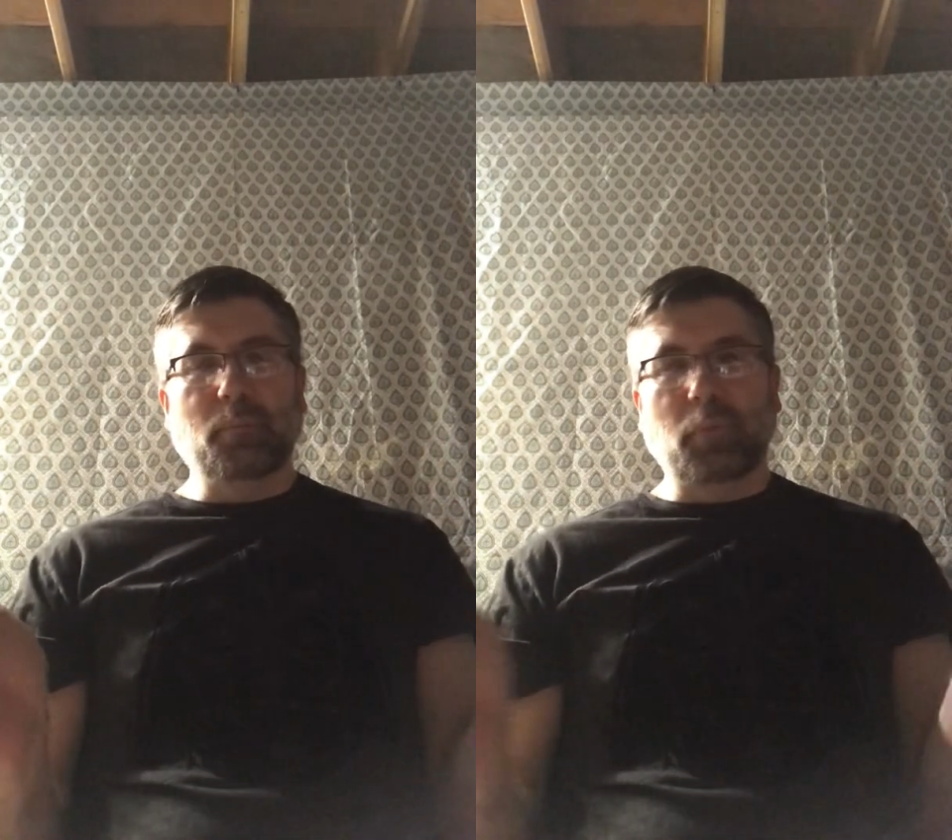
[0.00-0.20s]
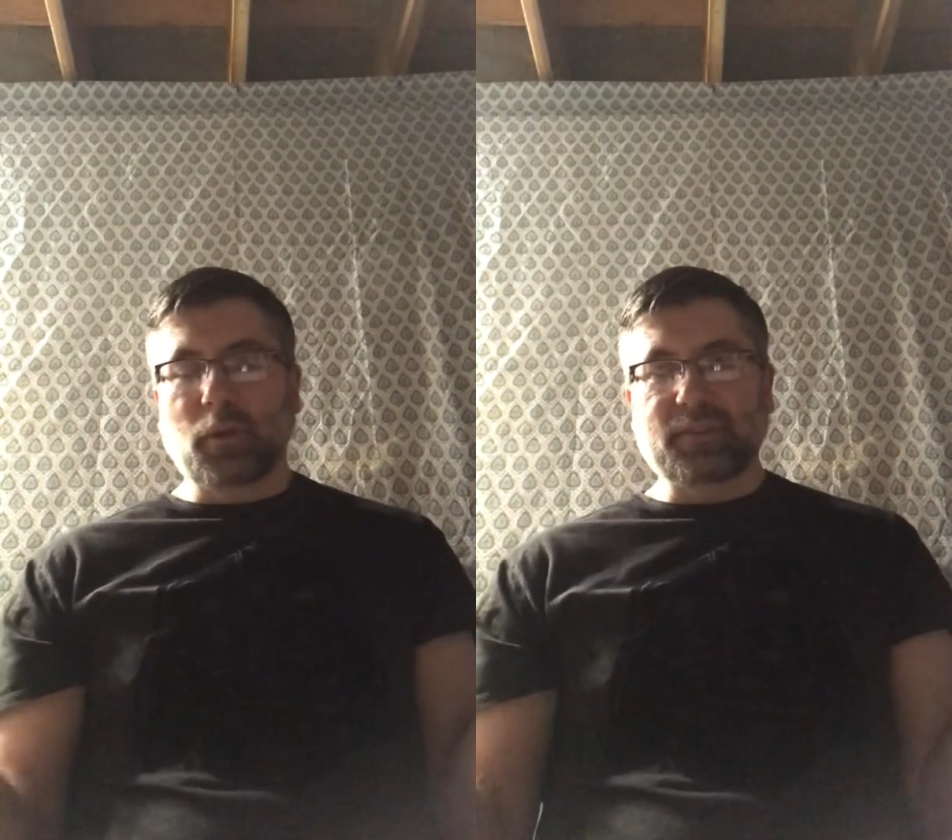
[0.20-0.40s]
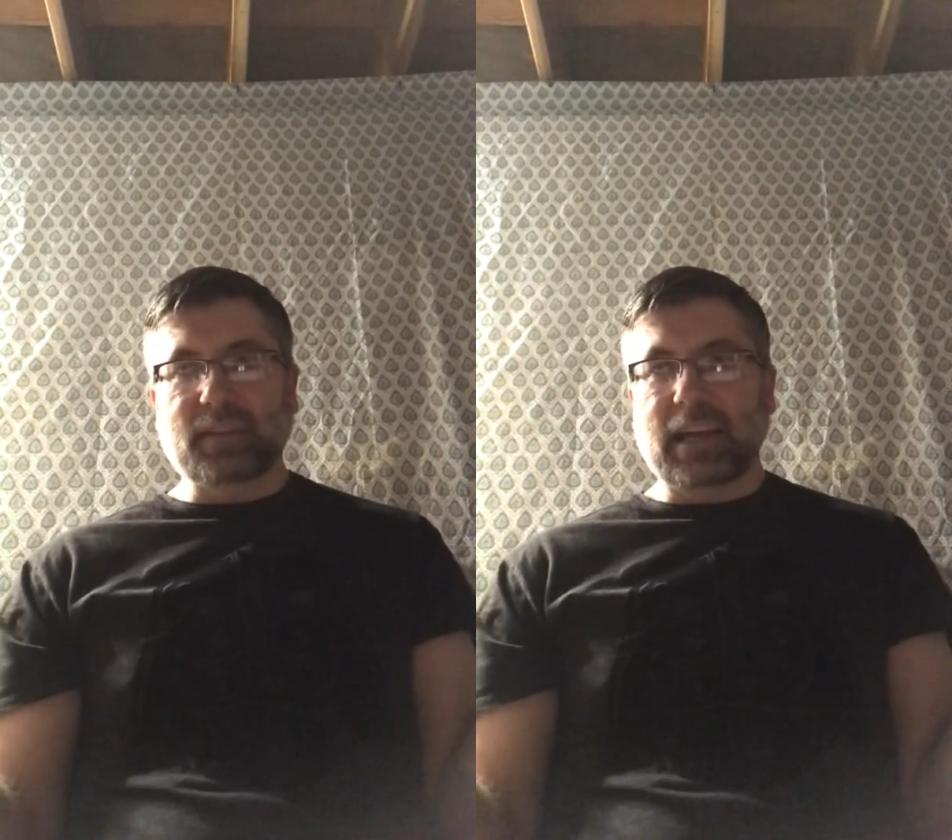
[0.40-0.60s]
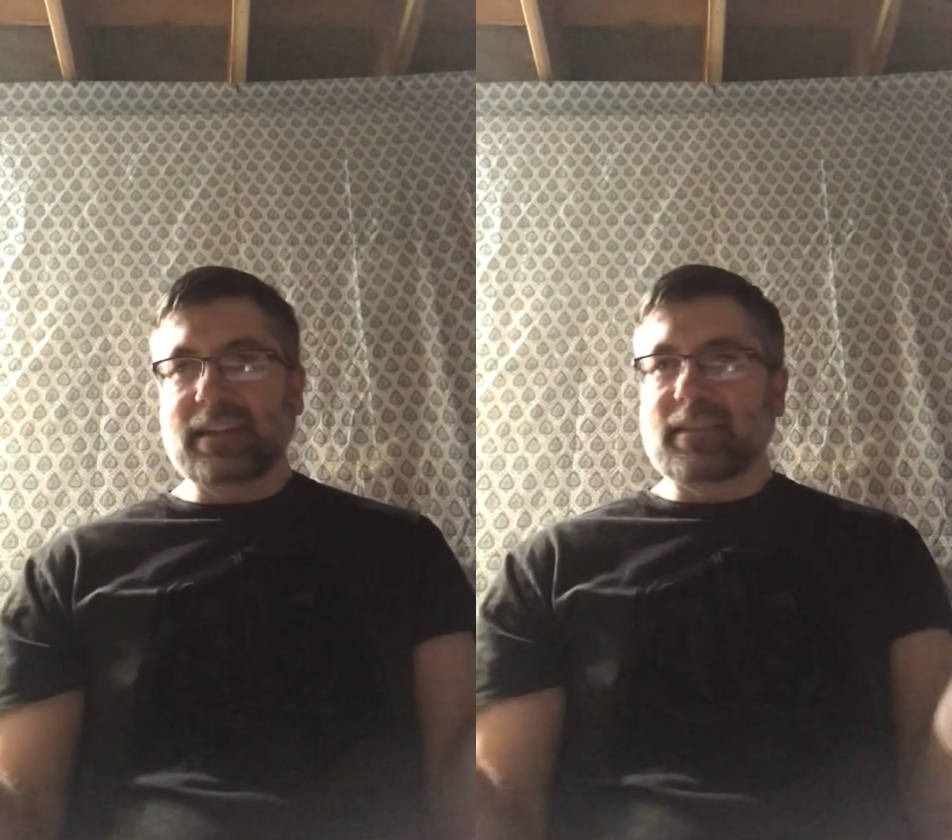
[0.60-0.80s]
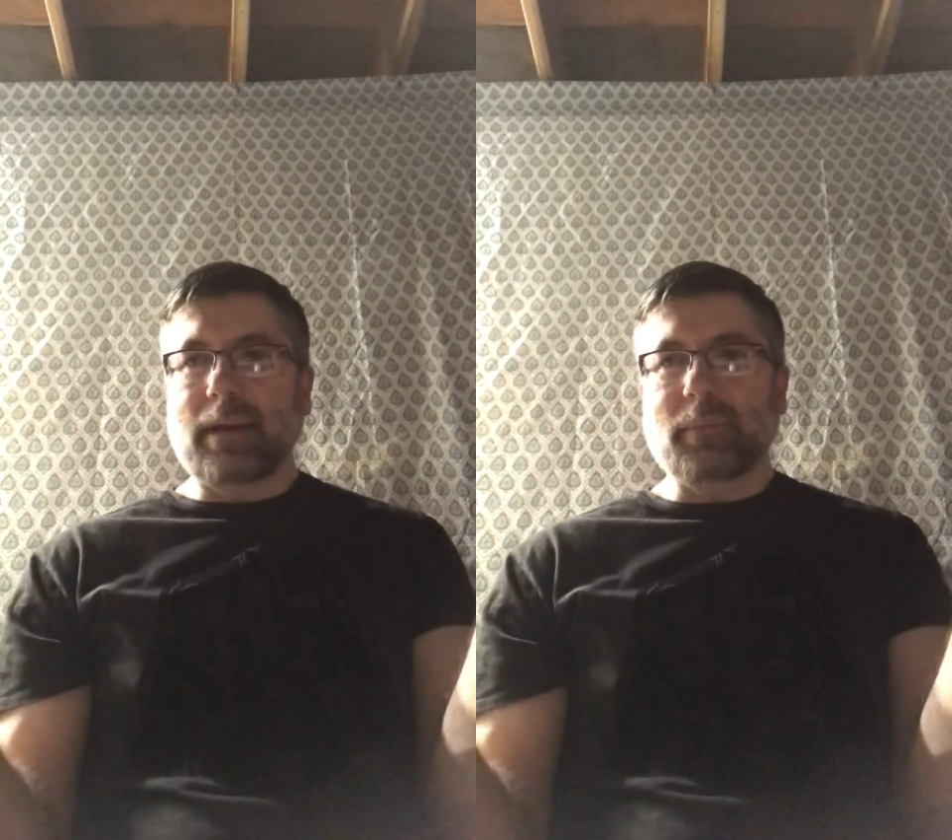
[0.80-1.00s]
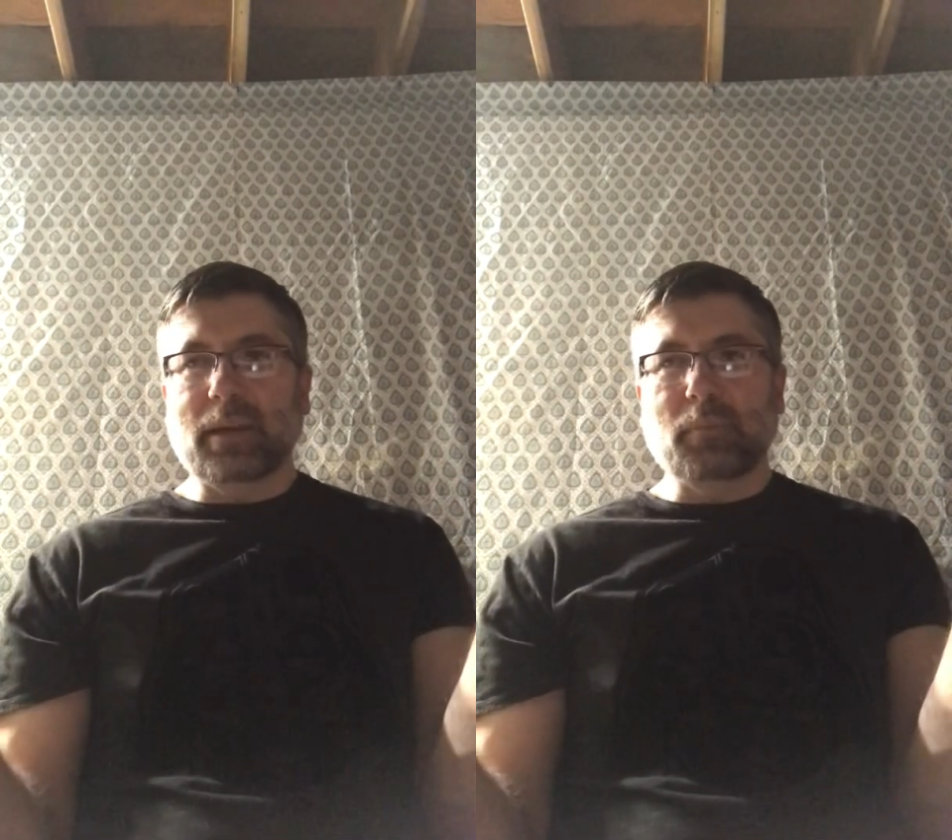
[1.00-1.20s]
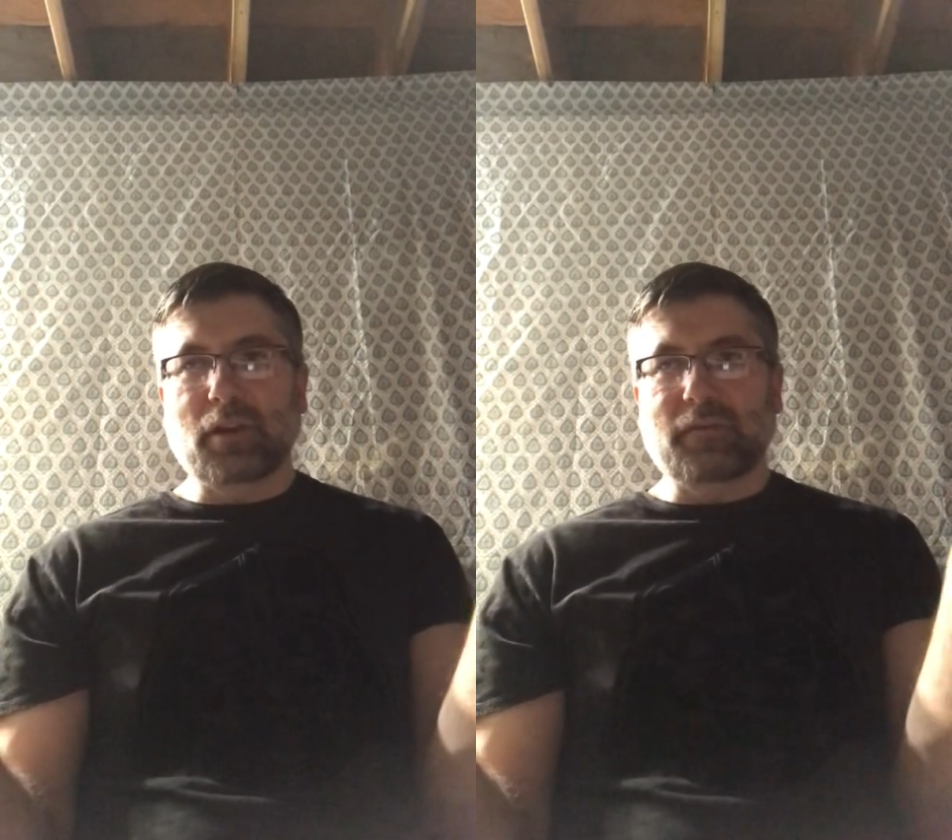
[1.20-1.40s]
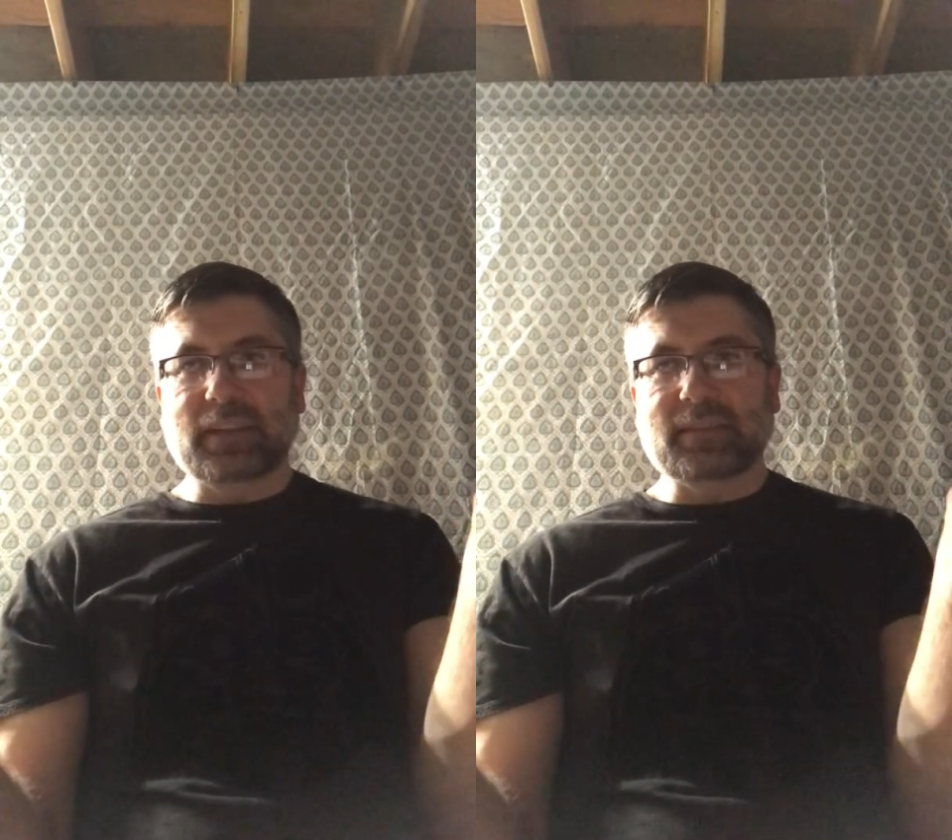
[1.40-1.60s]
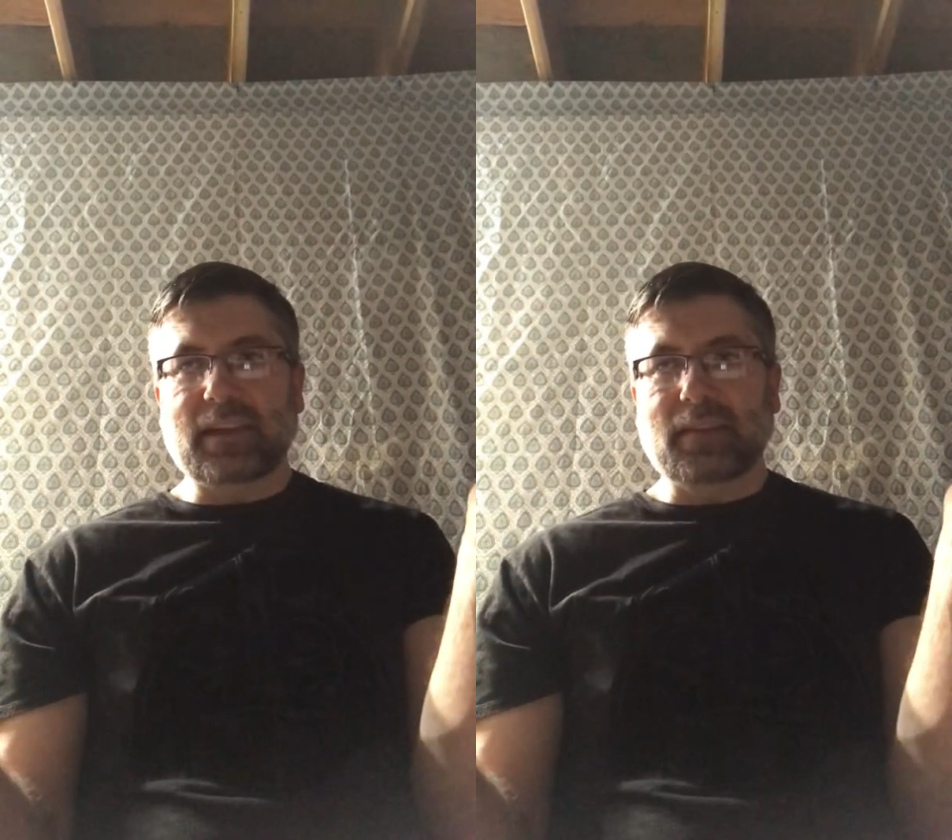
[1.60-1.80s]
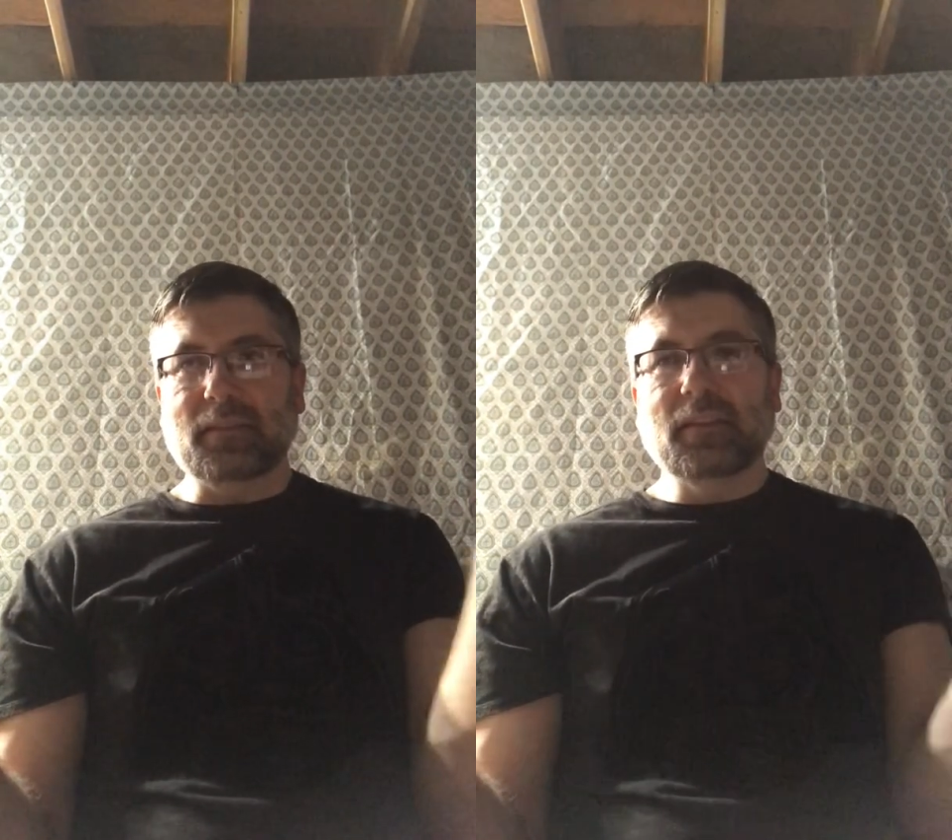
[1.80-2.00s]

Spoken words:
both sides. That made perfect sense.